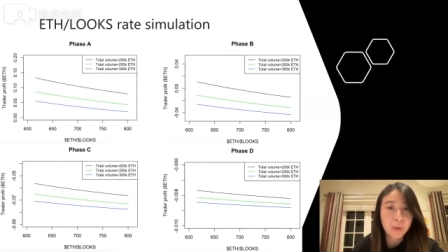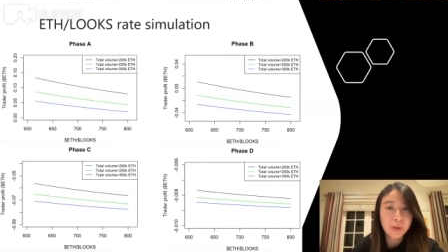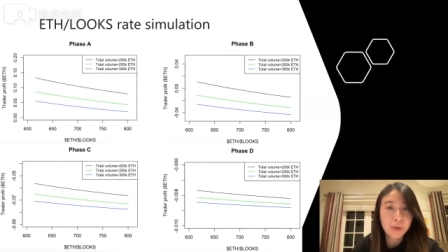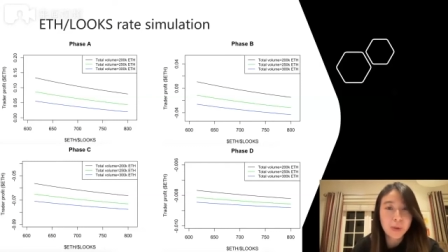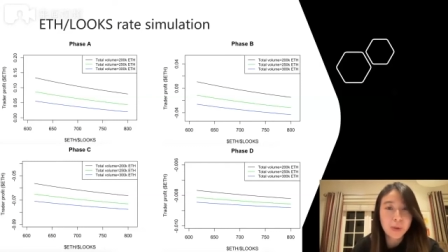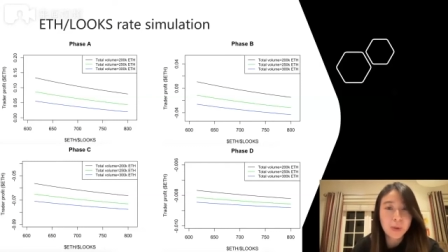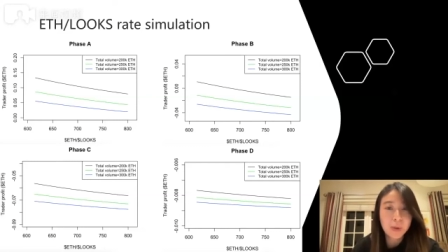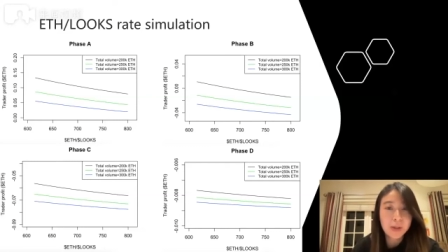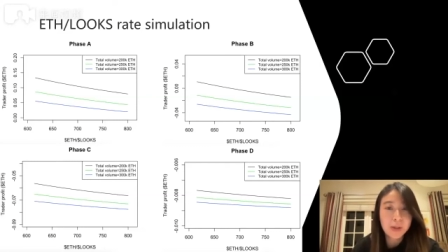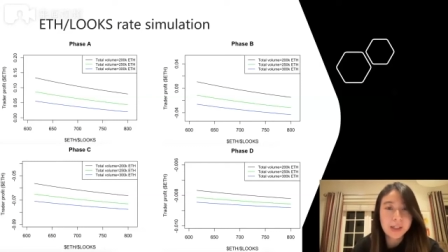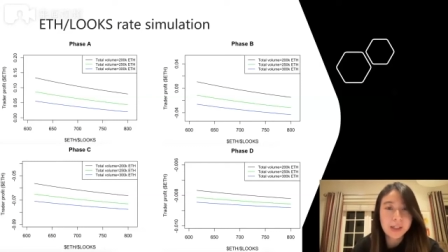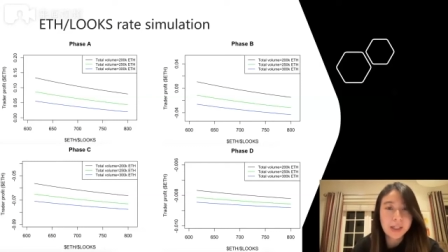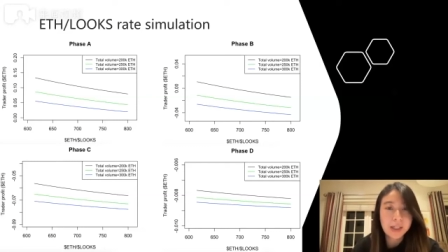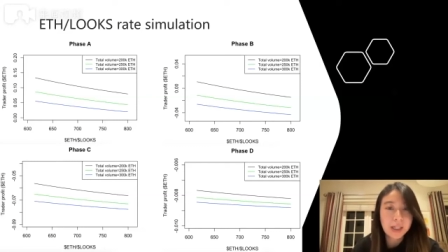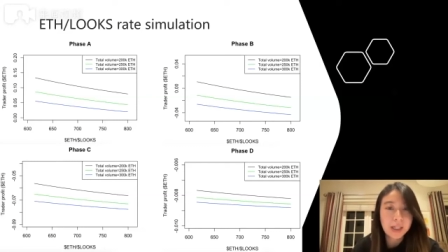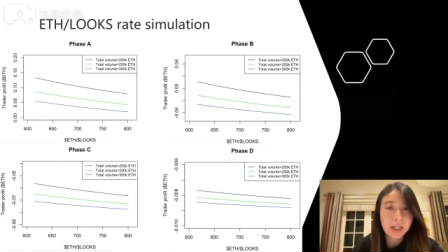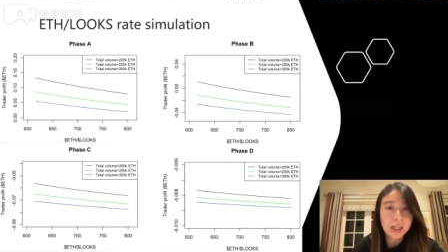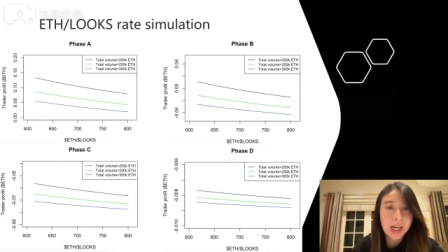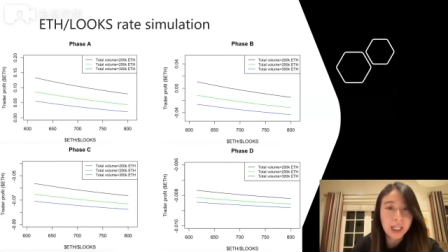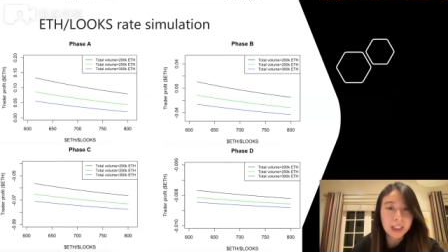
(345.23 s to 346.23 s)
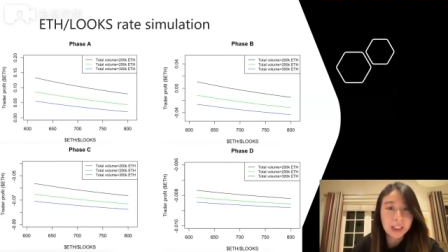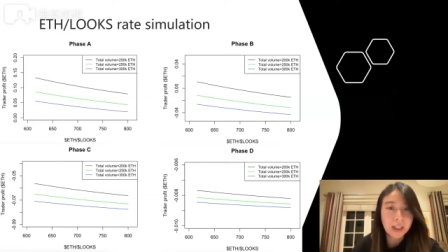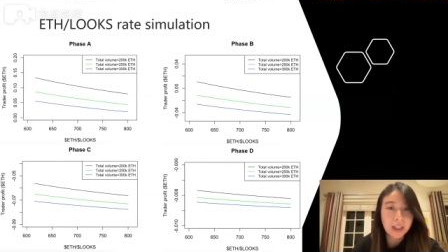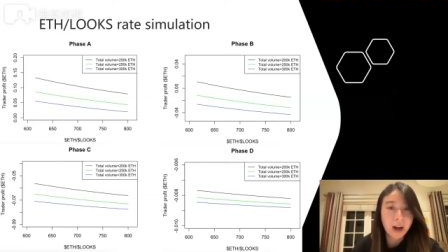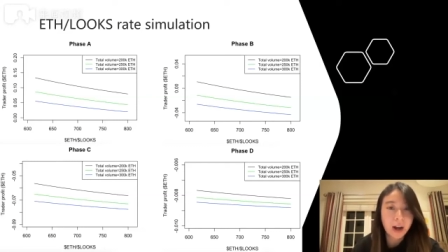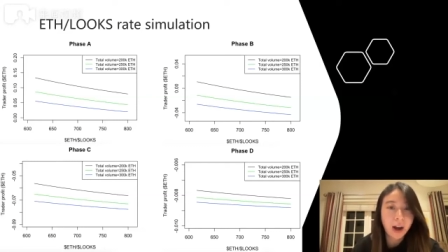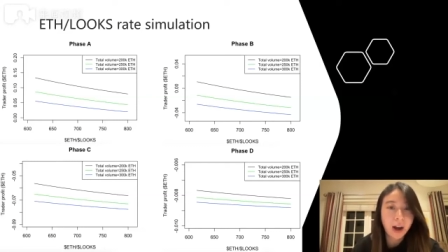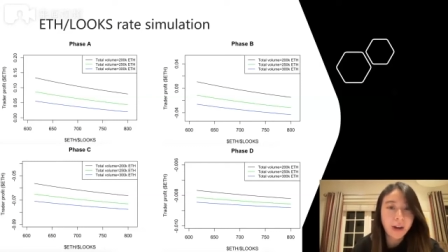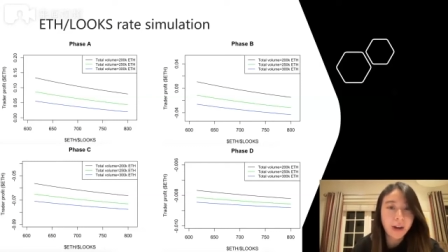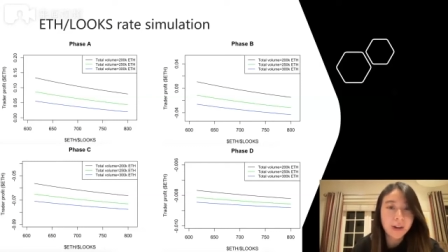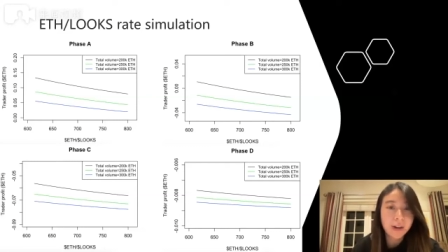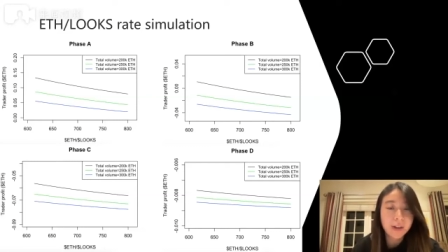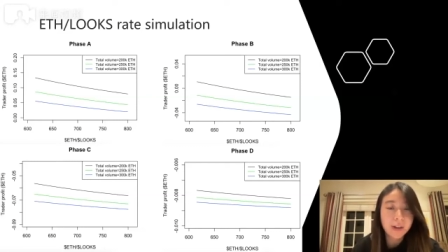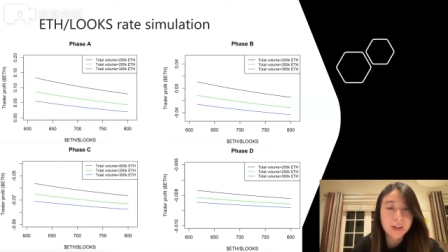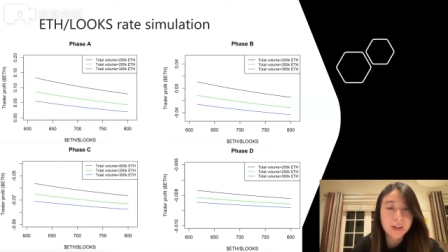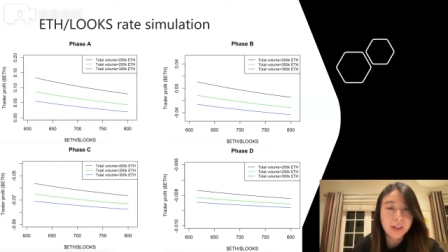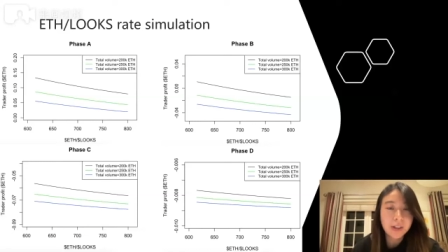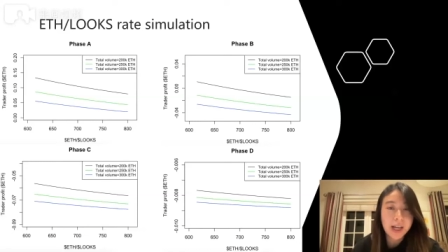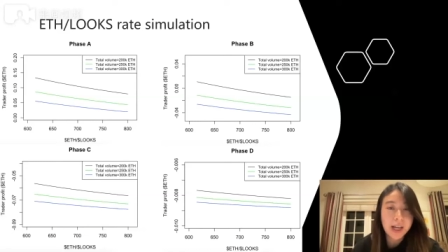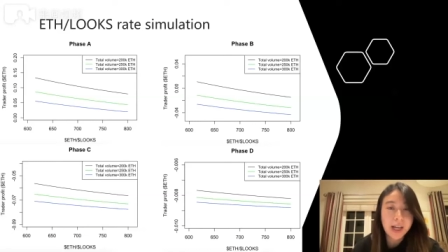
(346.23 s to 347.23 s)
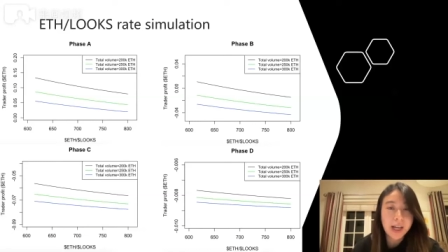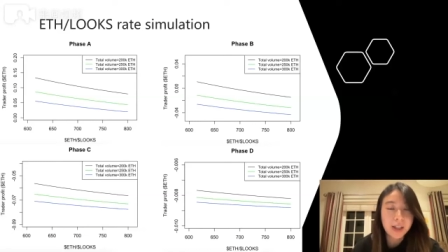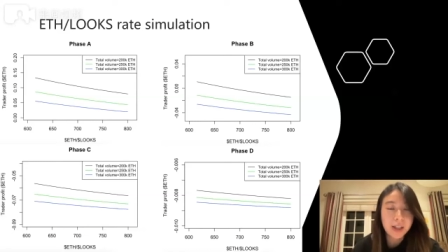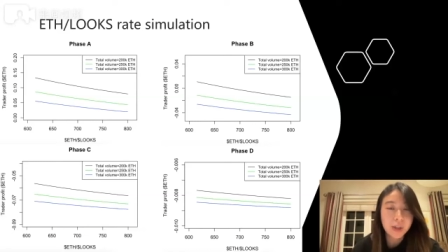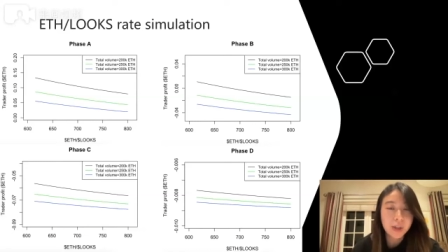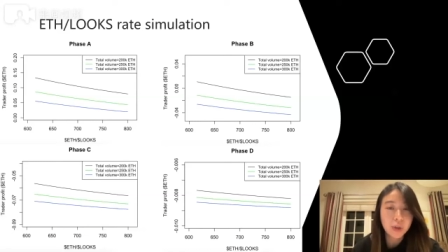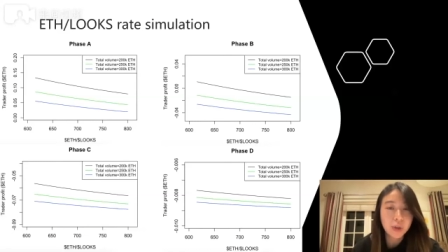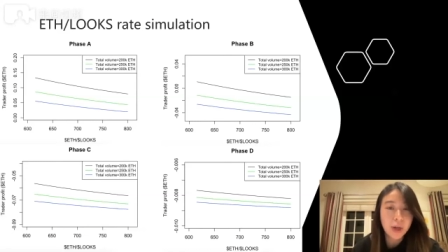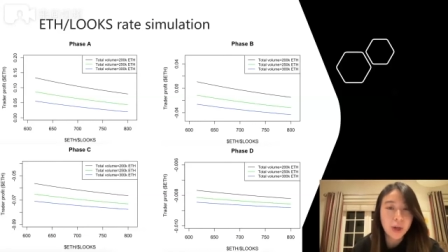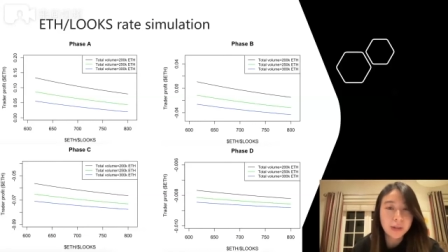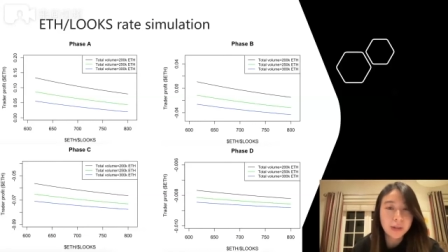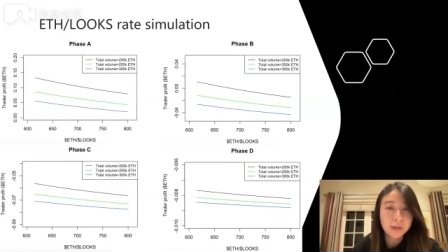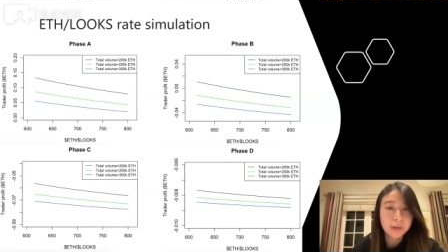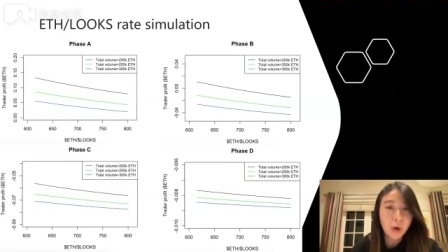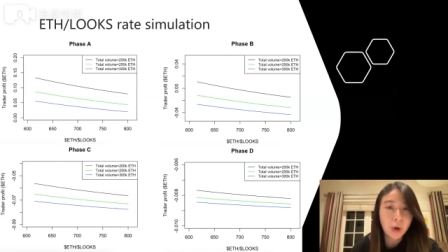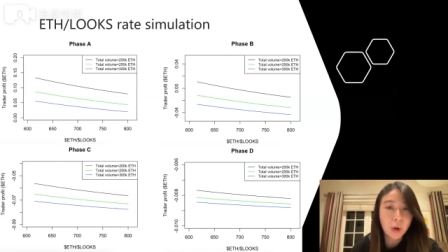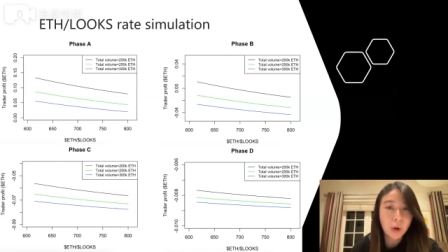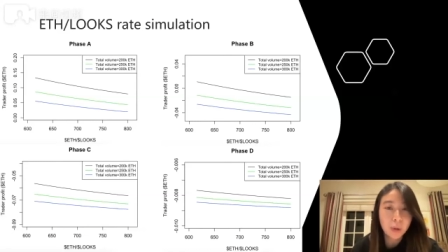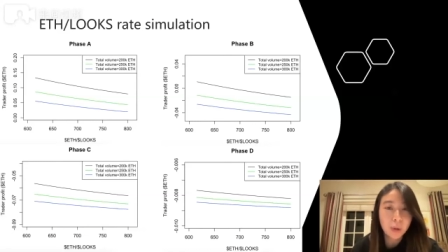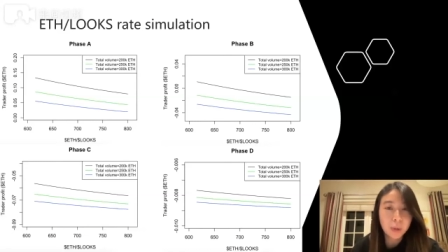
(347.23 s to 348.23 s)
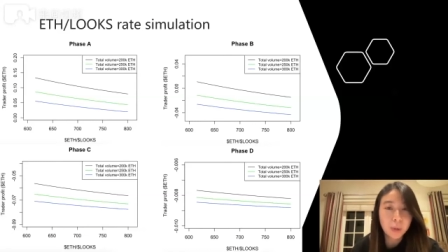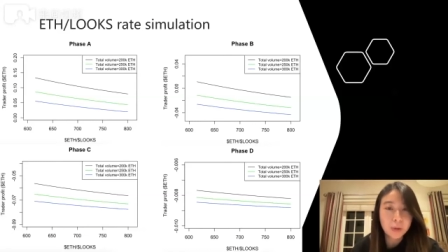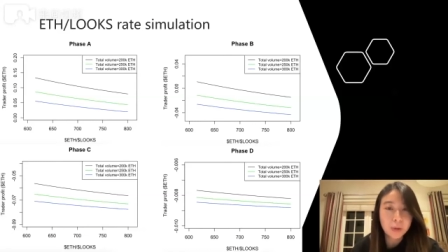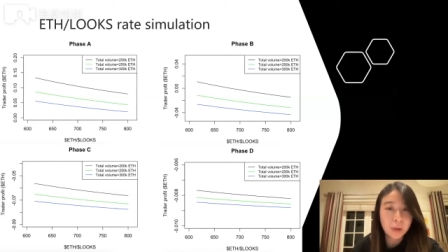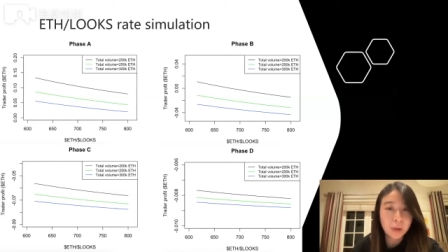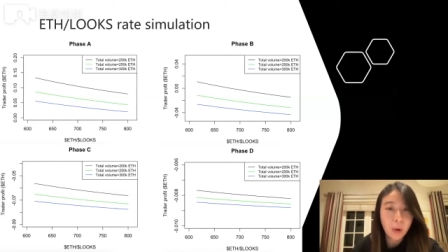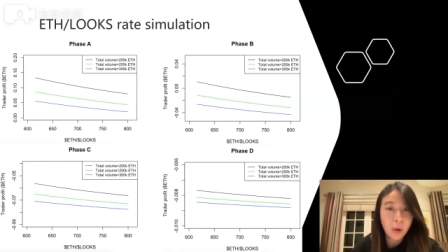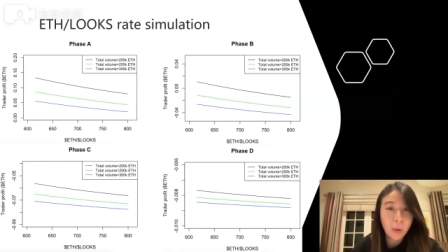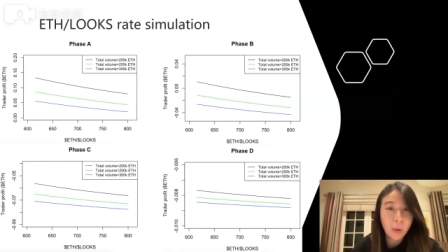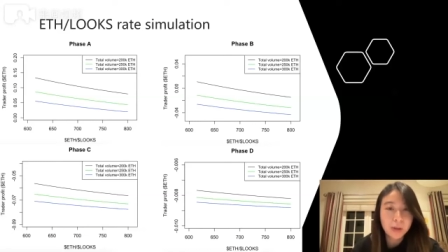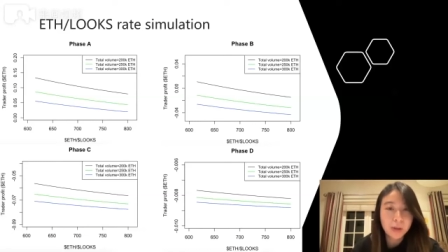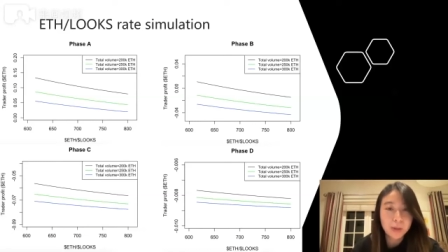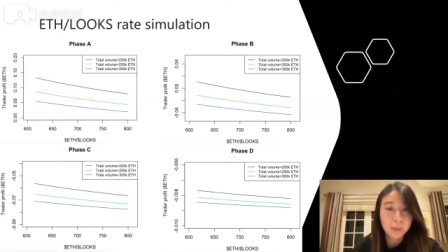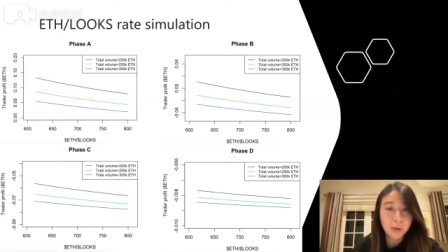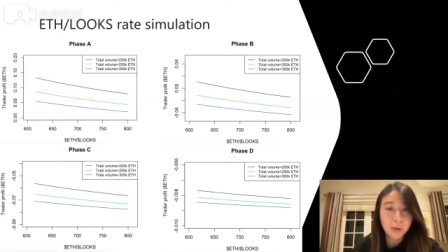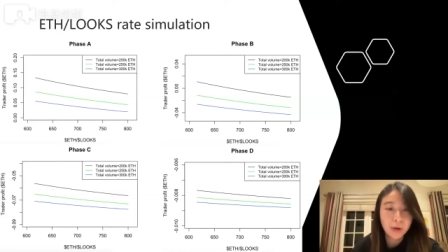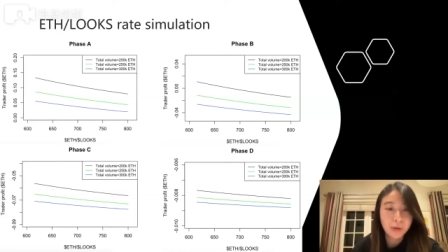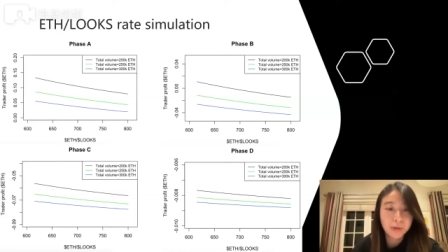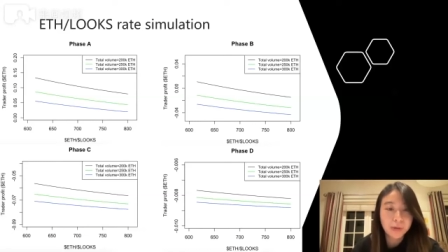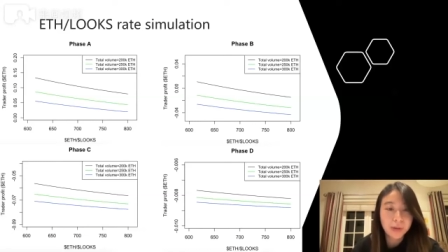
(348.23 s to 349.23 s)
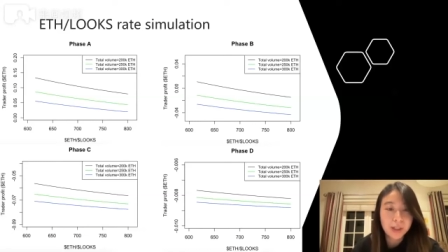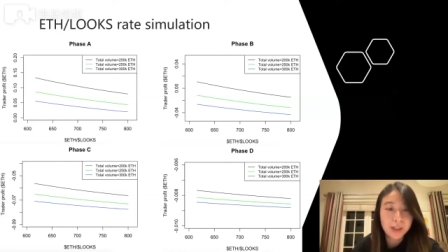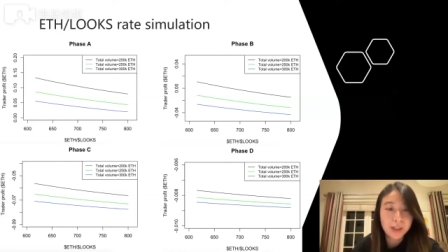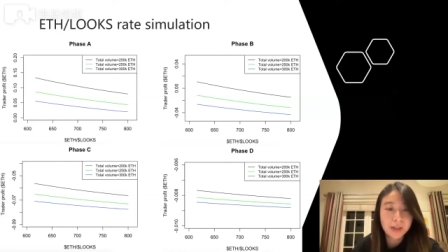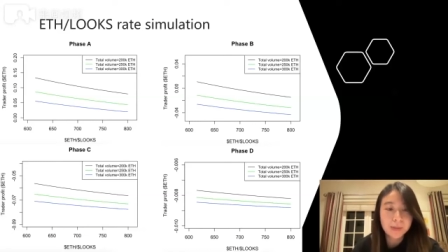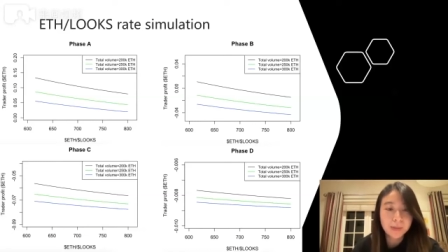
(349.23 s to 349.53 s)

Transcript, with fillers: you will see the higher the daily trade volume, the lower the profit.